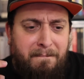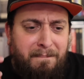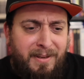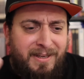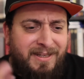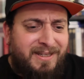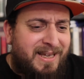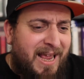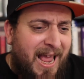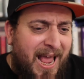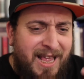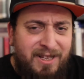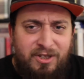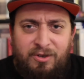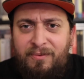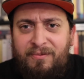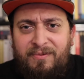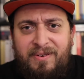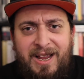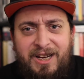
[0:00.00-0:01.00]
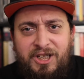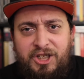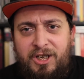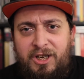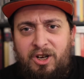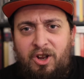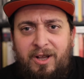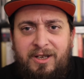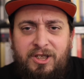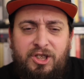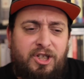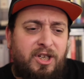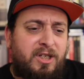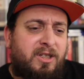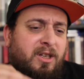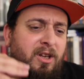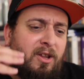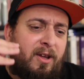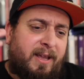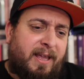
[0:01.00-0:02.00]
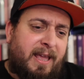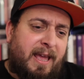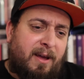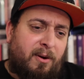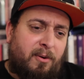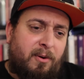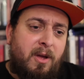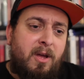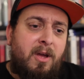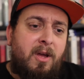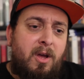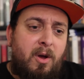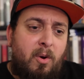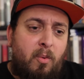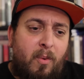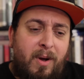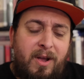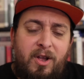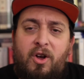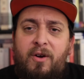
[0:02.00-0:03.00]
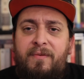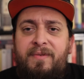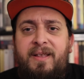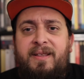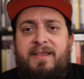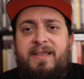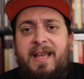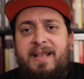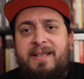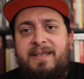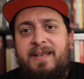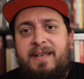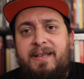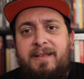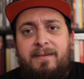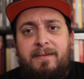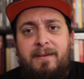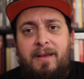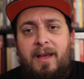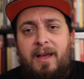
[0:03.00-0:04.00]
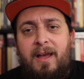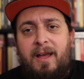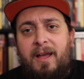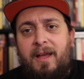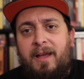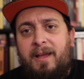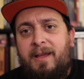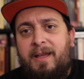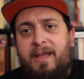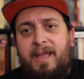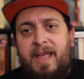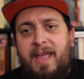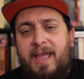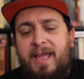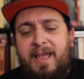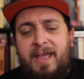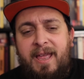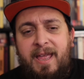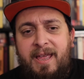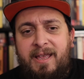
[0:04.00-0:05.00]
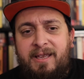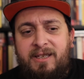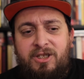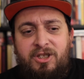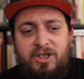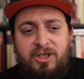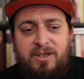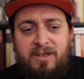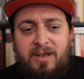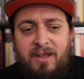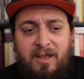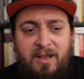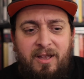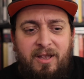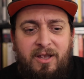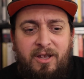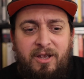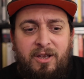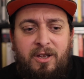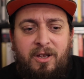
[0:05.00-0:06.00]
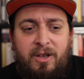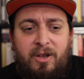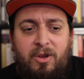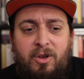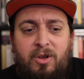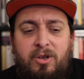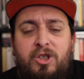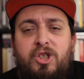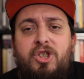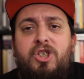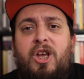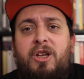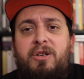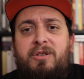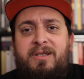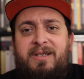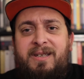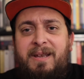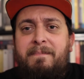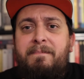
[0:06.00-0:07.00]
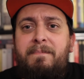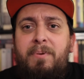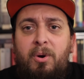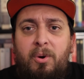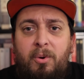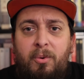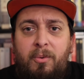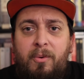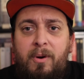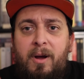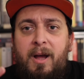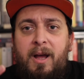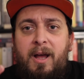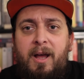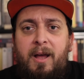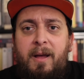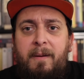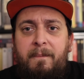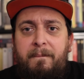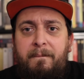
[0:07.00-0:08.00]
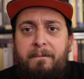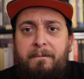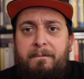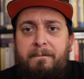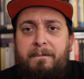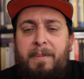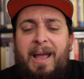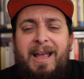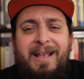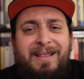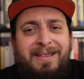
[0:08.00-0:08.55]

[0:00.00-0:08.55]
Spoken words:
pizzazz or flashing lights, just like how One Cop of the Dead did. It's just so simple, but